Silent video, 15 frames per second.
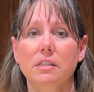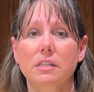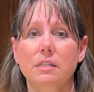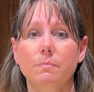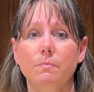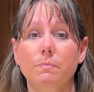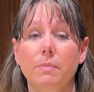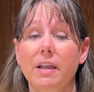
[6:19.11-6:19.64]

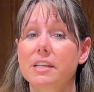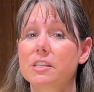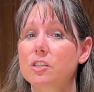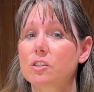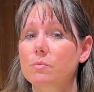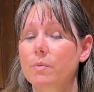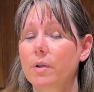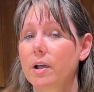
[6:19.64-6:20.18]

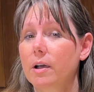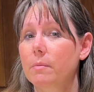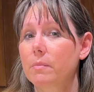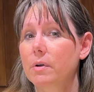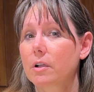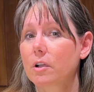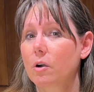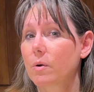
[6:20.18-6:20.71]
spiced
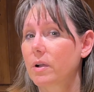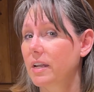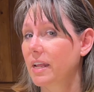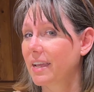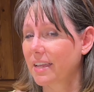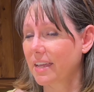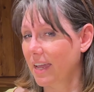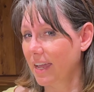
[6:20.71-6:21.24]
rum
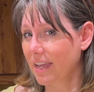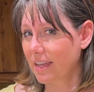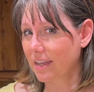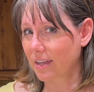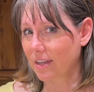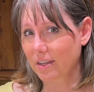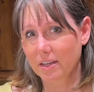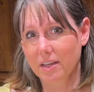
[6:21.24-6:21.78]
coconut cake.